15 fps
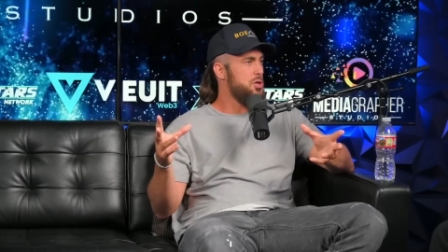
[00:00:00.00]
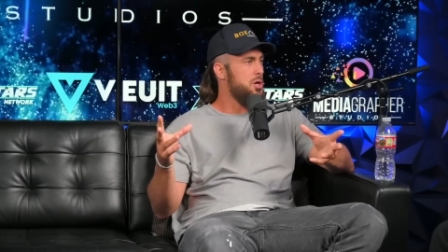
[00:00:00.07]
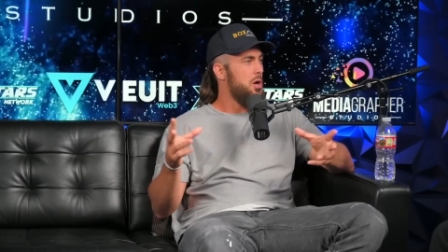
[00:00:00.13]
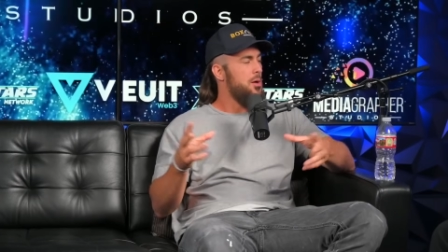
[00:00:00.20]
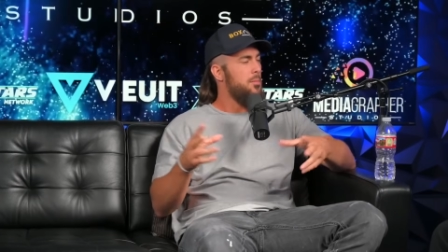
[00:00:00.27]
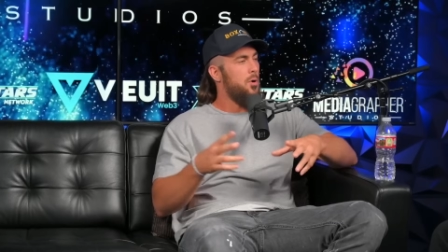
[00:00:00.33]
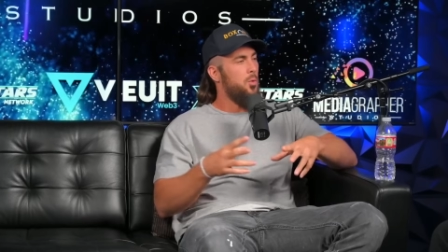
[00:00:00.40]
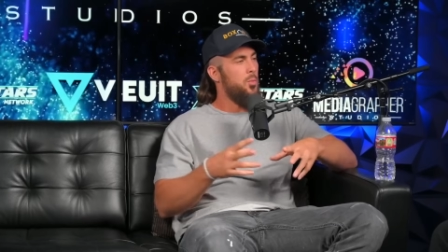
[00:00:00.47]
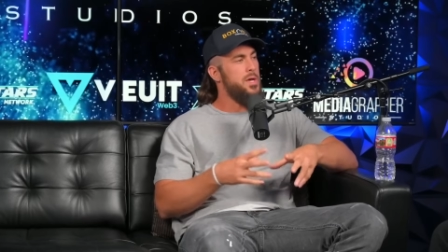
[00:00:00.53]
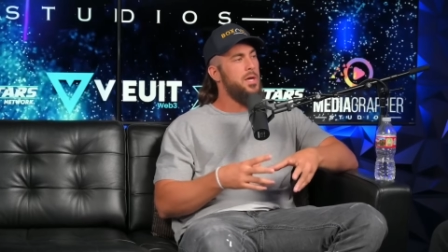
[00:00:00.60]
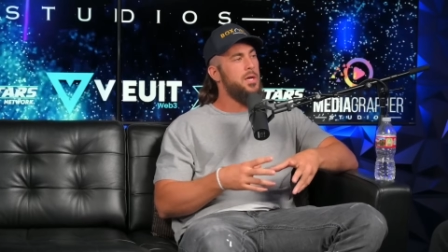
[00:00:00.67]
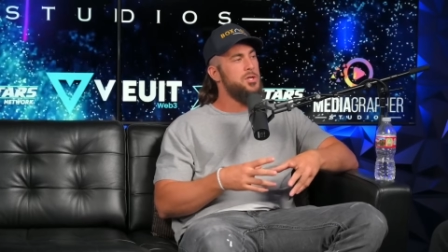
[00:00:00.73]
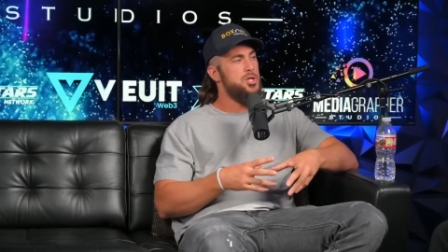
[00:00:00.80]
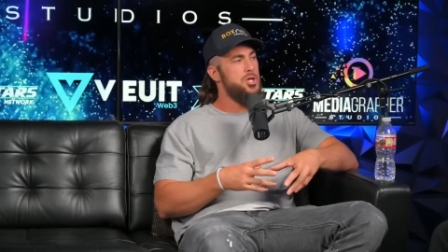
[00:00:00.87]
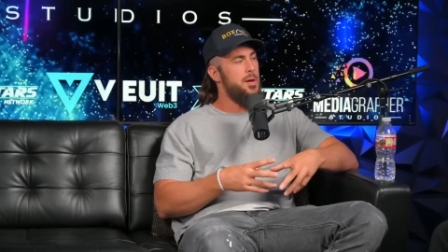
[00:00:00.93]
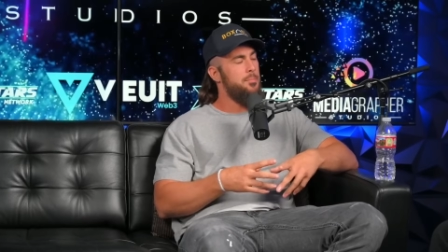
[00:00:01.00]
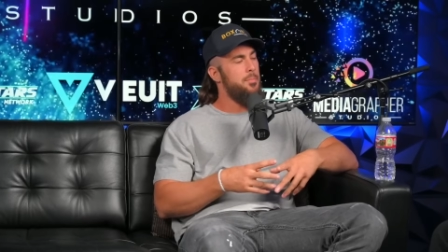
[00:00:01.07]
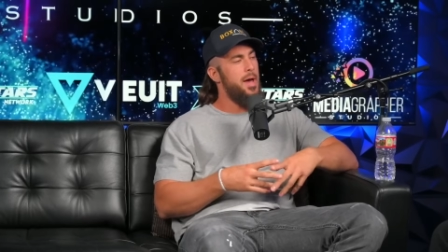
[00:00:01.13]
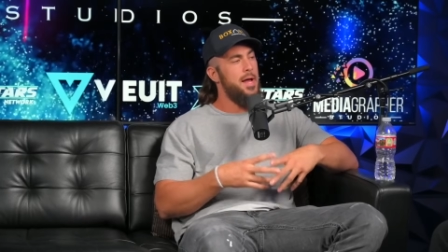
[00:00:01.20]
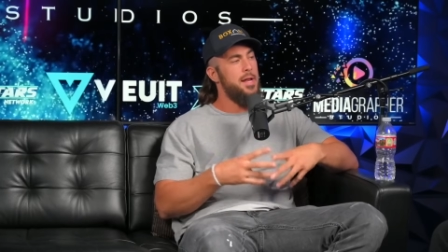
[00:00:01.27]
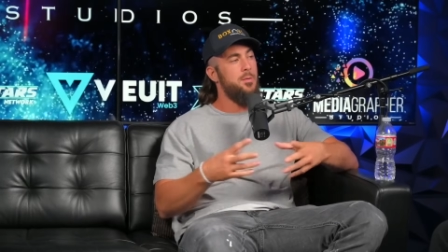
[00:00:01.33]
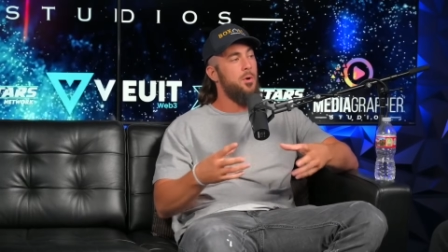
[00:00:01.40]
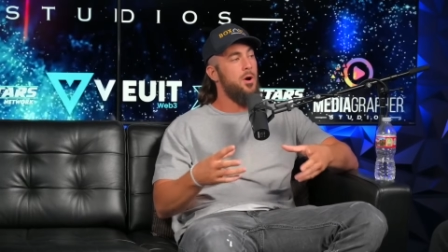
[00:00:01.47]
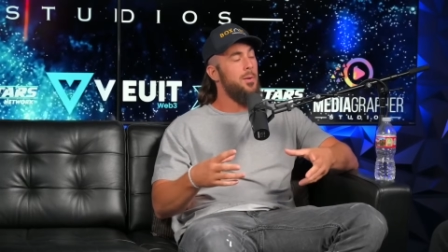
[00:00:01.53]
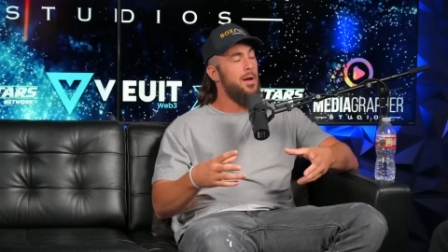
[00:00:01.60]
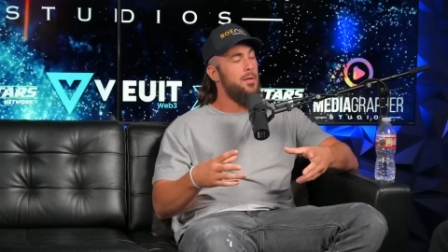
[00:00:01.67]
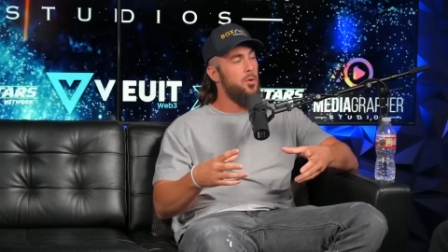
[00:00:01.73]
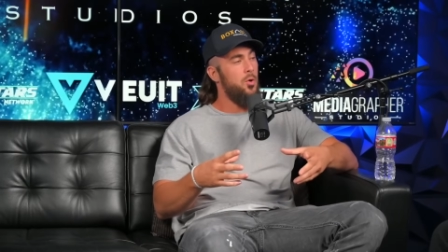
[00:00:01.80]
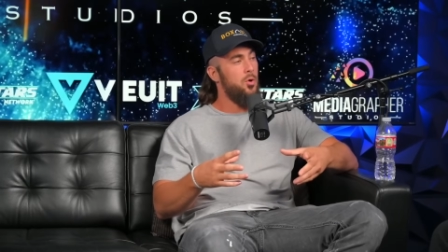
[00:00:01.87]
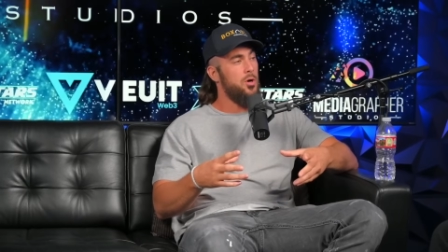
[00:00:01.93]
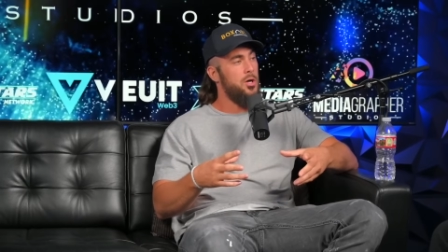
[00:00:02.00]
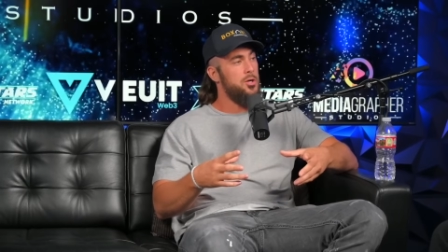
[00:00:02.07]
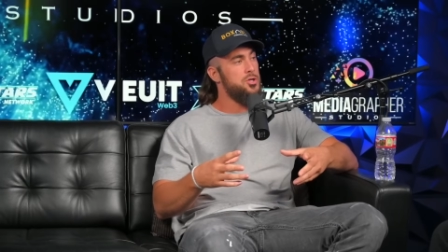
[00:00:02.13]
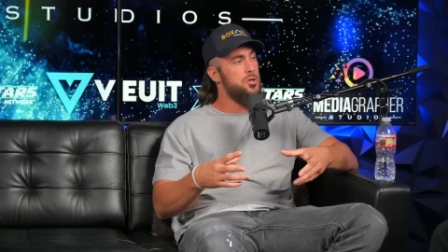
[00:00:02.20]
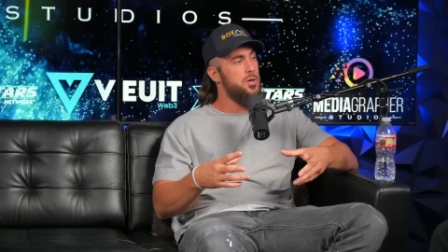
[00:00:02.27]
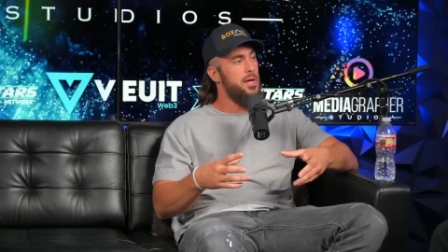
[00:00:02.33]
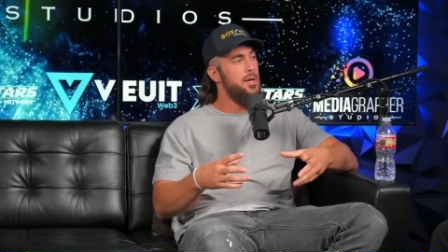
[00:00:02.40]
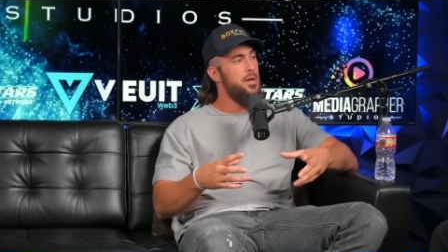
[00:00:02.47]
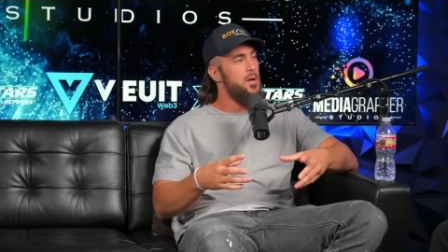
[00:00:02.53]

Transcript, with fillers: Right. But we can ship anywhere around the whole country